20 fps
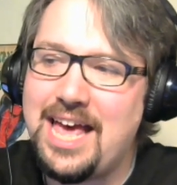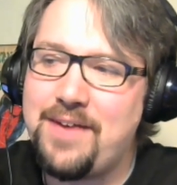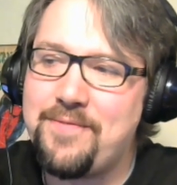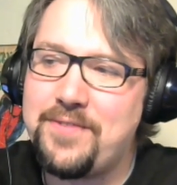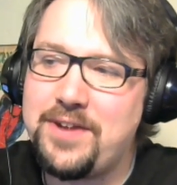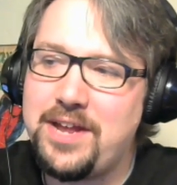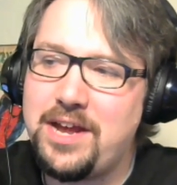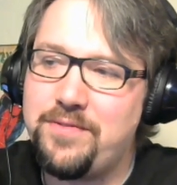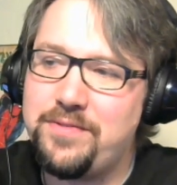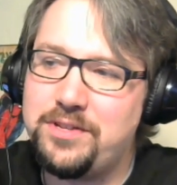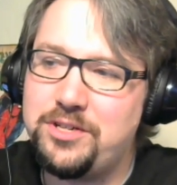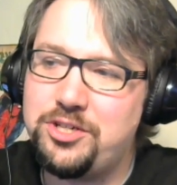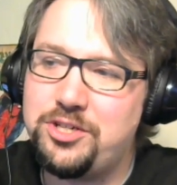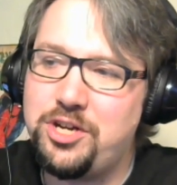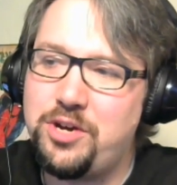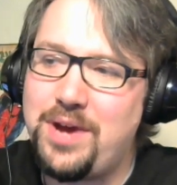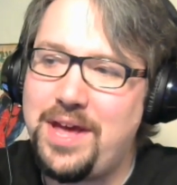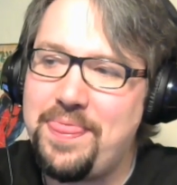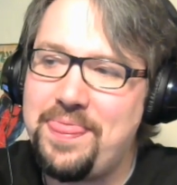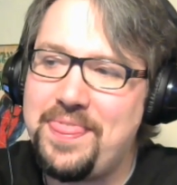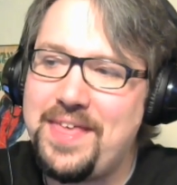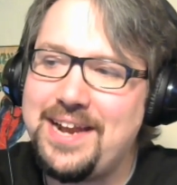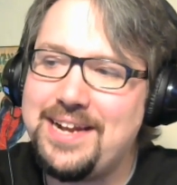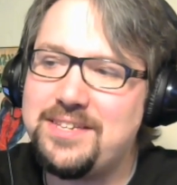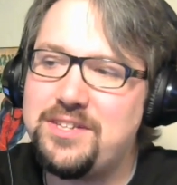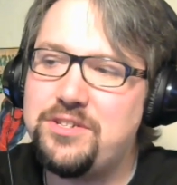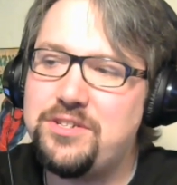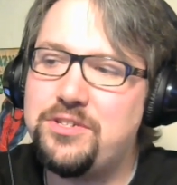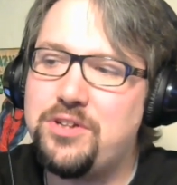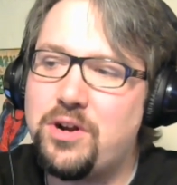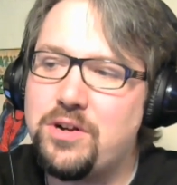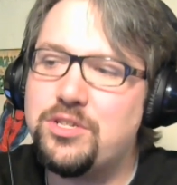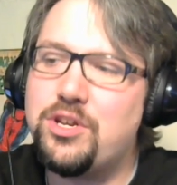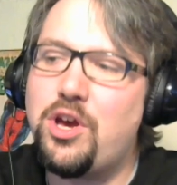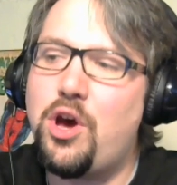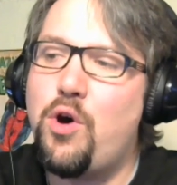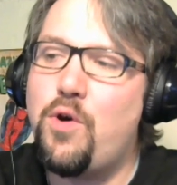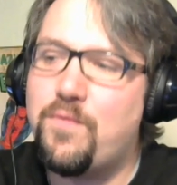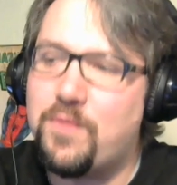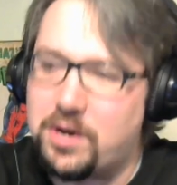half an hour of the show, and then it starts
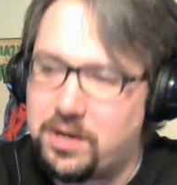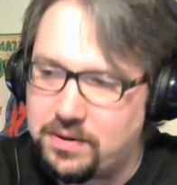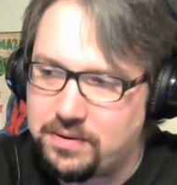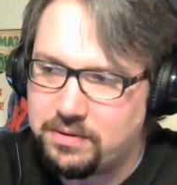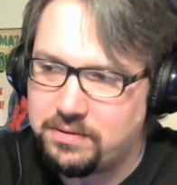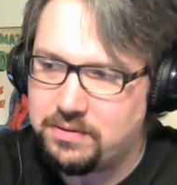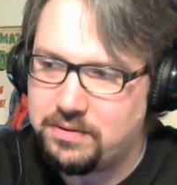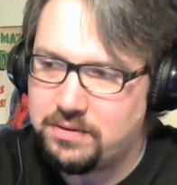over.